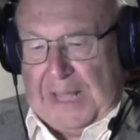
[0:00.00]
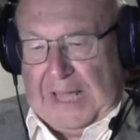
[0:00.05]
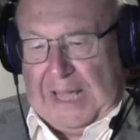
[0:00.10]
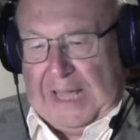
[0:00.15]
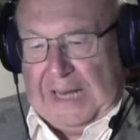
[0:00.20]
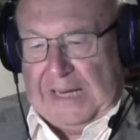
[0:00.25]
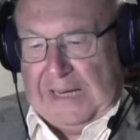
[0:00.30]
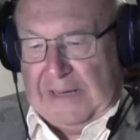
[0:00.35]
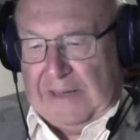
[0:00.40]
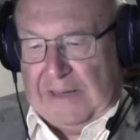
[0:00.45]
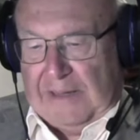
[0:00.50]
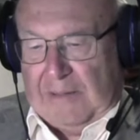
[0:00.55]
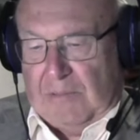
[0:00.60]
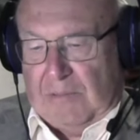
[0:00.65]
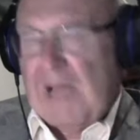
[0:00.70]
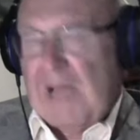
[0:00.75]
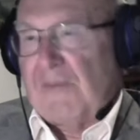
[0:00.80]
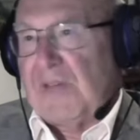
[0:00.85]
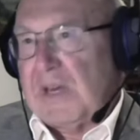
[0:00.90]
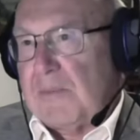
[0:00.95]
And
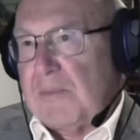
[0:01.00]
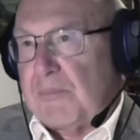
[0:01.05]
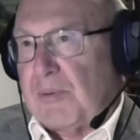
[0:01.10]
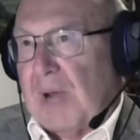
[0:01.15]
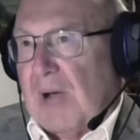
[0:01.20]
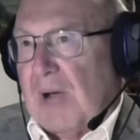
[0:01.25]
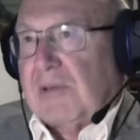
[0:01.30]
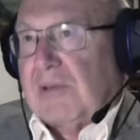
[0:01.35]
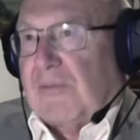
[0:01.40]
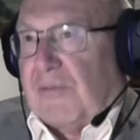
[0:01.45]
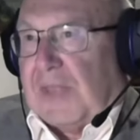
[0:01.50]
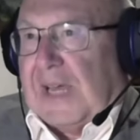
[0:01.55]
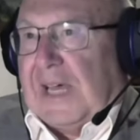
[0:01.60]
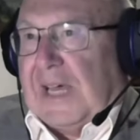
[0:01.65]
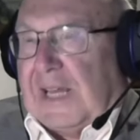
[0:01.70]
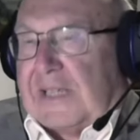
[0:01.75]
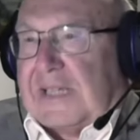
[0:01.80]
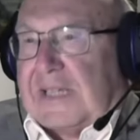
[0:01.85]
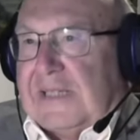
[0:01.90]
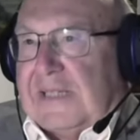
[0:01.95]
we are very proud of
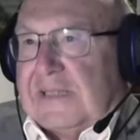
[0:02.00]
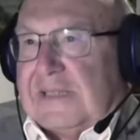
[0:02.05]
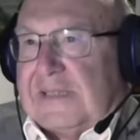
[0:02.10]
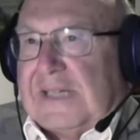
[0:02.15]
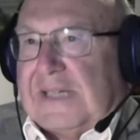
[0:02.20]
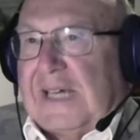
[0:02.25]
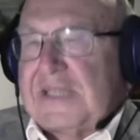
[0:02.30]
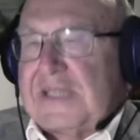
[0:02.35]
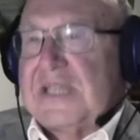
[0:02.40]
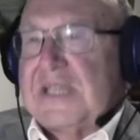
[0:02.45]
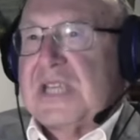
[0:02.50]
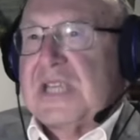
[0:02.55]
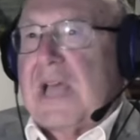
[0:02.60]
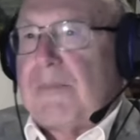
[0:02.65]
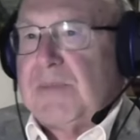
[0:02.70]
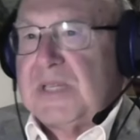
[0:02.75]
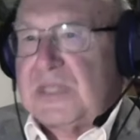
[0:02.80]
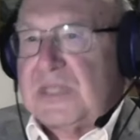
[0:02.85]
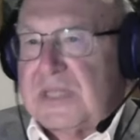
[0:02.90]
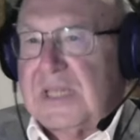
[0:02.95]
that, that this
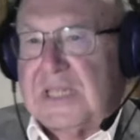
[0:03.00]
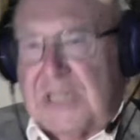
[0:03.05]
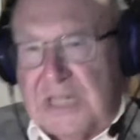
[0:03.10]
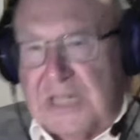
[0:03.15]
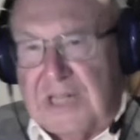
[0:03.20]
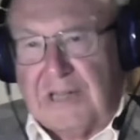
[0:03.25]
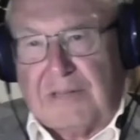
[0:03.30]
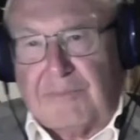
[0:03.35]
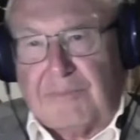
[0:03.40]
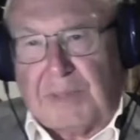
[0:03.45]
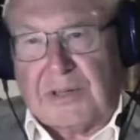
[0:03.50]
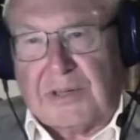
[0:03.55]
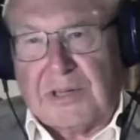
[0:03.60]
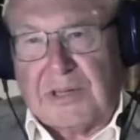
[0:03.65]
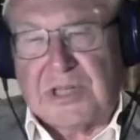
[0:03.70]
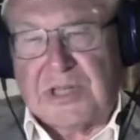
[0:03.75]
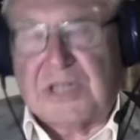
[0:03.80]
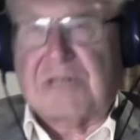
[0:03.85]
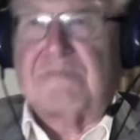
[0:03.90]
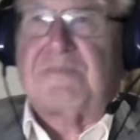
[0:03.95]
happens this year,
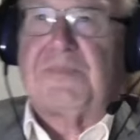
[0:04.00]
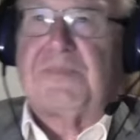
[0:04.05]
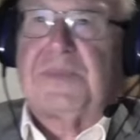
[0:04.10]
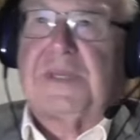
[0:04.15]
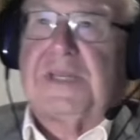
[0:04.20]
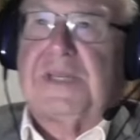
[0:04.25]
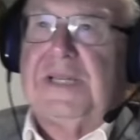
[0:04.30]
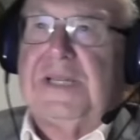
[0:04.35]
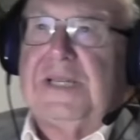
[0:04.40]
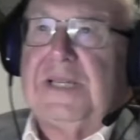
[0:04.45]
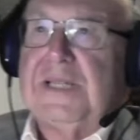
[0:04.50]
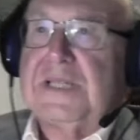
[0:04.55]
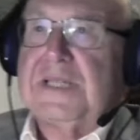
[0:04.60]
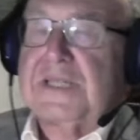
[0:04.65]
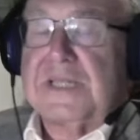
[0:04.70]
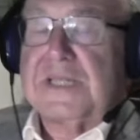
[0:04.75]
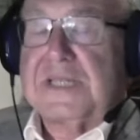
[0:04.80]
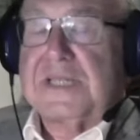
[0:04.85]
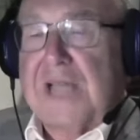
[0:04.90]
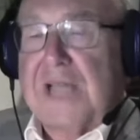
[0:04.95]
because it
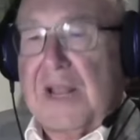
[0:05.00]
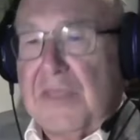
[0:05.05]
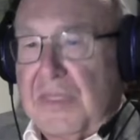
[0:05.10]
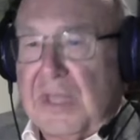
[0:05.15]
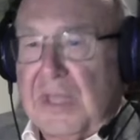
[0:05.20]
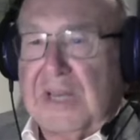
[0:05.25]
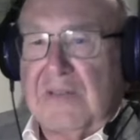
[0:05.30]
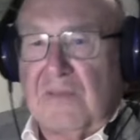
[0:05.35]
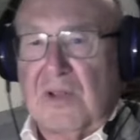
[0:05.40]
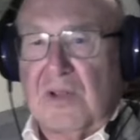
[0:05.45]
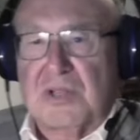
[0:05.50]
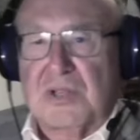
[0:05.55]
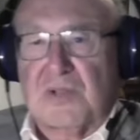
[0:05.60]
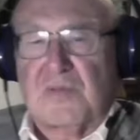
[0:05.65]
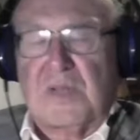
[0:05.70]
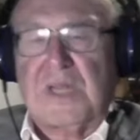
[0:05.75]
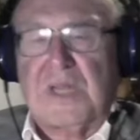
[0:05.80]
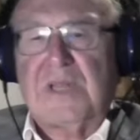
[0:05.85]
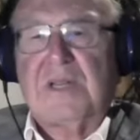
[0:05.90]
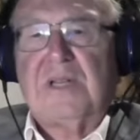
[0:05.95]
is the 10th
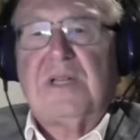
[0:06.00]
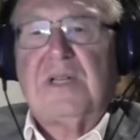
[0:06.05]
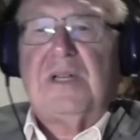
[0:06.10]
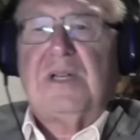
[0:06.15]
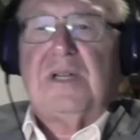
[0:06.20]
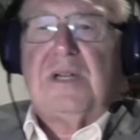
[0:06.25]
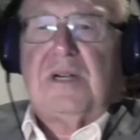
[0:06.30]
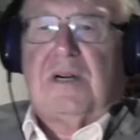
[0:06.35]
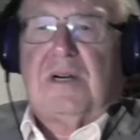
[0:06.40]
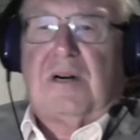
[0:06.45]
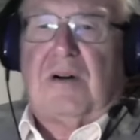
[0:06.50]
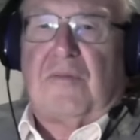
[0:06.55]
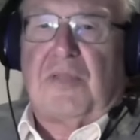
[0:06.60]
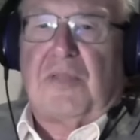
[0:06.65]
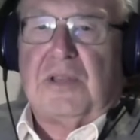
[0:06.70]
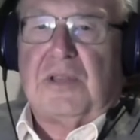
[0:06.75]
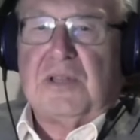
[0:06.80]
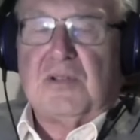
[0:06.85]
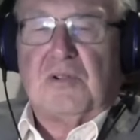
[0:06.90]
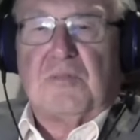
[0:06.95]
anniversary of
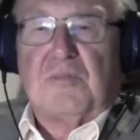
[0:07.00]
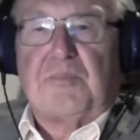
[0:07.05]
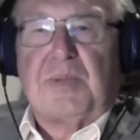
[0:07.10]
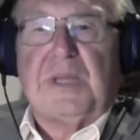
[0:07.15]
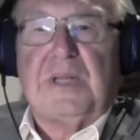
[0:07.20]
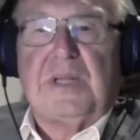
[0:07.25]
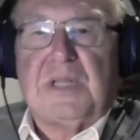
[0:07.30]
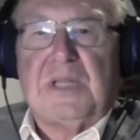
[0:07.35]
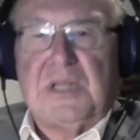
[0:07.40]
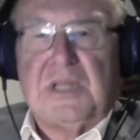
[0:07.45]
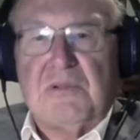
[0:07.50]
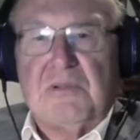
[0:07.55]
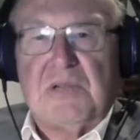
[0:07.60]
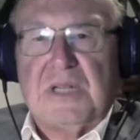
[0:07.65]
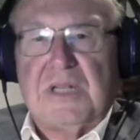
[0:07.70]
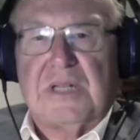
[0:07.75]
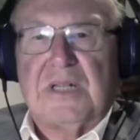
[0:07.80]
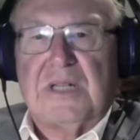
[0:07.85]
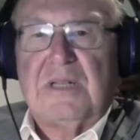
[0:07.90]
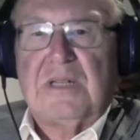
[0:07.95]
the European
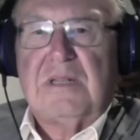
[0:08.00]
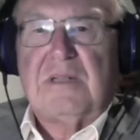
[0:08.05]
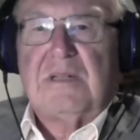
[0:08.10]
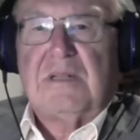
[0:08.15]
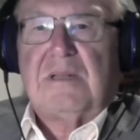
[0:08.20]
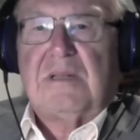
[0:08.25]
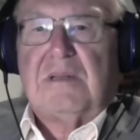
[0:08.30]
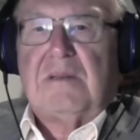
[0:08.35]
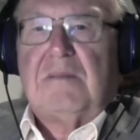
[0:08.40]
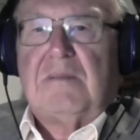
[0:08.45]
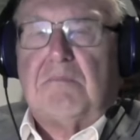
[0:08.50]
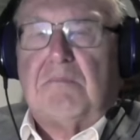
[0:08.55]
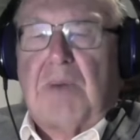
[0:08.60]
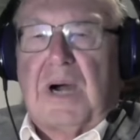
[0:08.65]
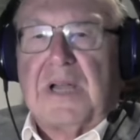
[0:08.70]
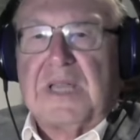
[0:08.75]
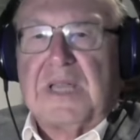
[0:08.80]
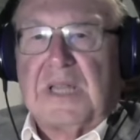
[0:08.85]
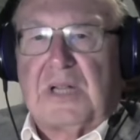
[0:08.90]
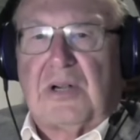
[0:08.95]
Union
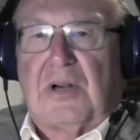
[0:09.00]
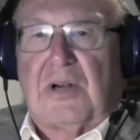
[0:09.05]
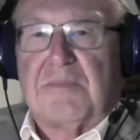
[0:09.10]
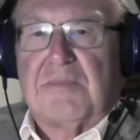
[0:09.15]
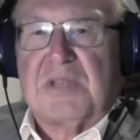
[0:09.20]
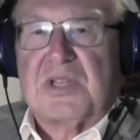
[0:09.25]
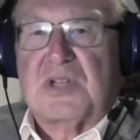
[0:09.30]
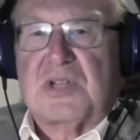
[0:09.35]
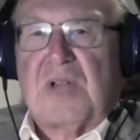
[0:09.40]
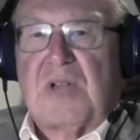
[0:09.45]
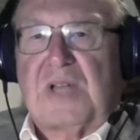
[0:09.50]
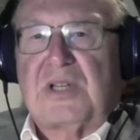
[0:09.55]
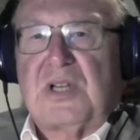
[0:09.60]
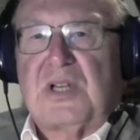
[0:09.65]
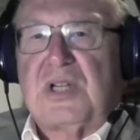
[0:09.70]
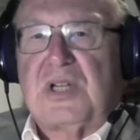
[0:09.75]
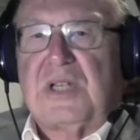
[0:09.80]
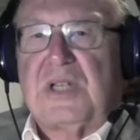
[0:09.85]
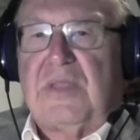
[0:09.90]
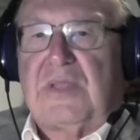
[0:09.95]
Bioeconomy
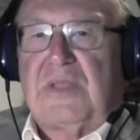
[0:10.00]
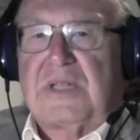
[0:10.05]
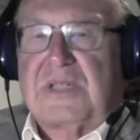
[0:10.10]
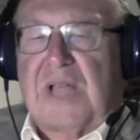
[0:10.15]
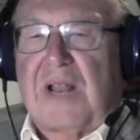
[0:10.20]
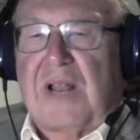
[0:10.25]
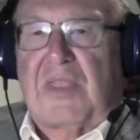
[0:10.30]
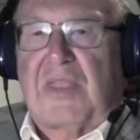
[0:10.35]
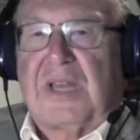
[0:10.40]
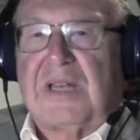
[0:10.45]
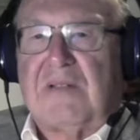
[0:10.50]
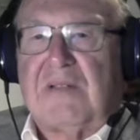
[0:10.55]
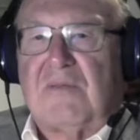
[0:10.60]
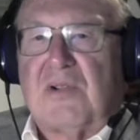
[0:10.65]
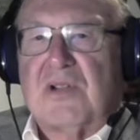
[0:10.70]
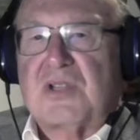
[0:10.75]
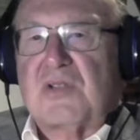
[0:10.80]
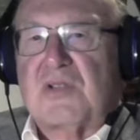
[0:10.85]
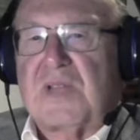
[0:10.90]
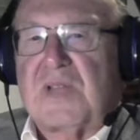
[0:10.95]
Strategy, the 10th
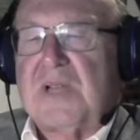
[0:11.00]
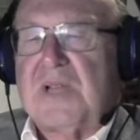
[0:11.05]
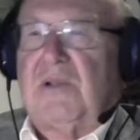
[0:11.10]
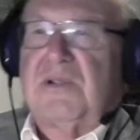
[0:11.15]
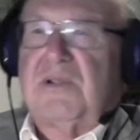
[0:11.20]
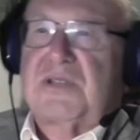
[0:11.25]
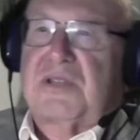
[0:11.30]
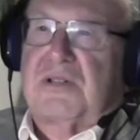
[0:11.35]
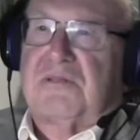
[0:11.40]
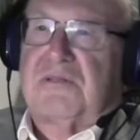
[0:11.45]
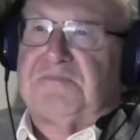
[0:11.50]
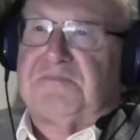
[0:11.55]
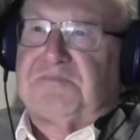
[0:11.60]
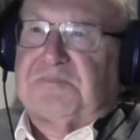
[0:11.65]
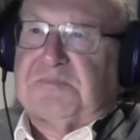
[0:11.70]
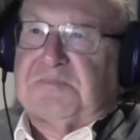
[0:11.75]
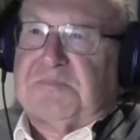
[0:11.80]
anniversary also